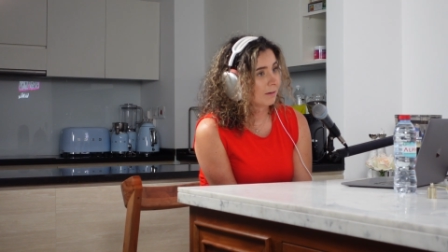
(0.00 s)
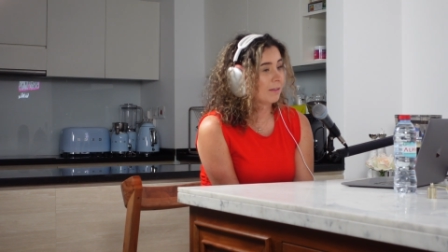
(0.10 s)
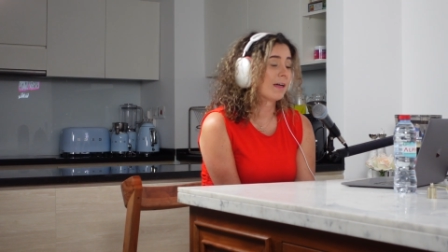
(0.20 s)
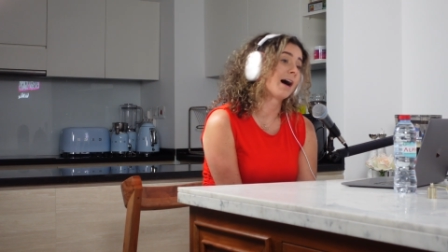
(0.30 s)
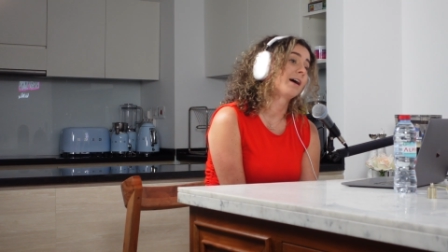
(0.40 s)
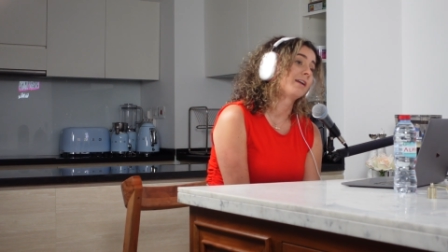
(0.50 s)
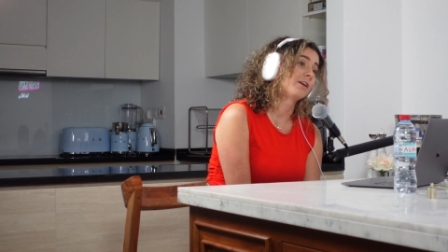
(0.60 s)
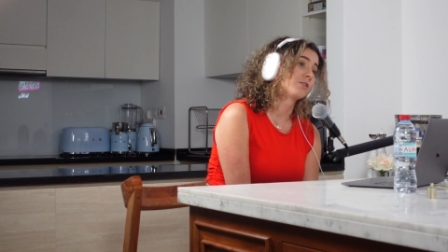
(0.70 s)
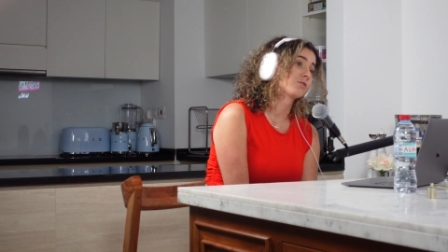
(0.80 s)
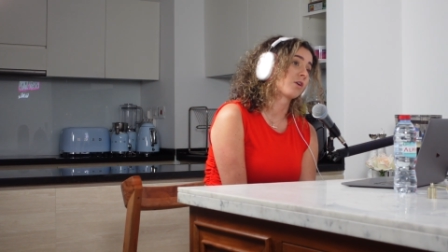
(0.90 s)
And that
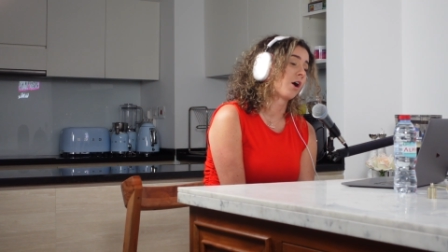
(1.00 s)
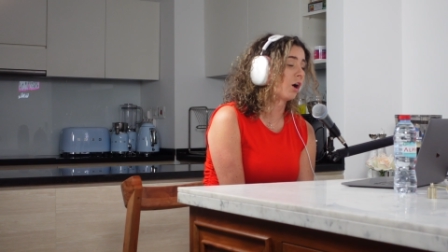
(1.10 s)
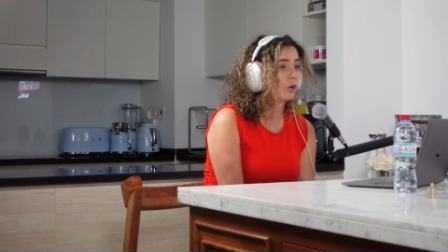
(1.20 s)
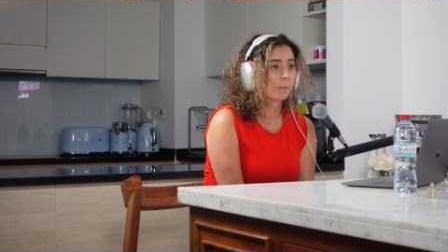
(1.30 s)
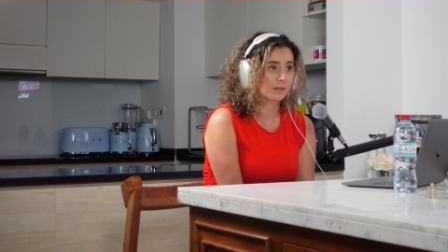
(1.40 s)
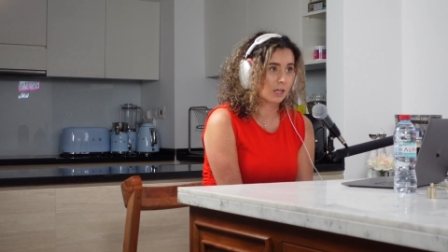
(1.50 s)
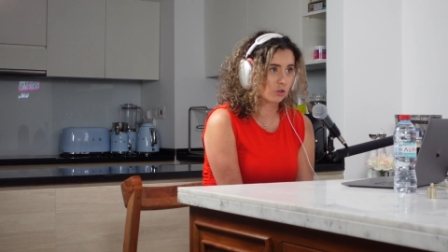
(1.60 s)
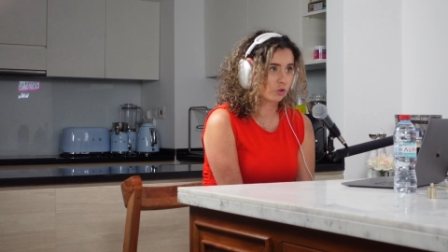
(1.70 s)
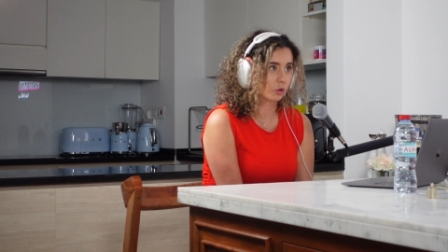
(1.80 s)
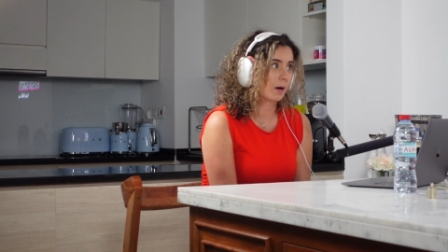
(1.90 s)
is
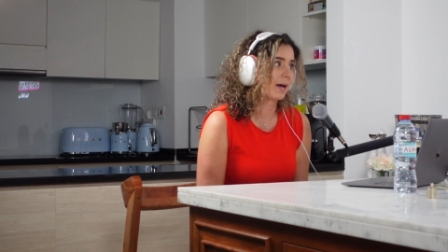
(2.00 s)
100% true.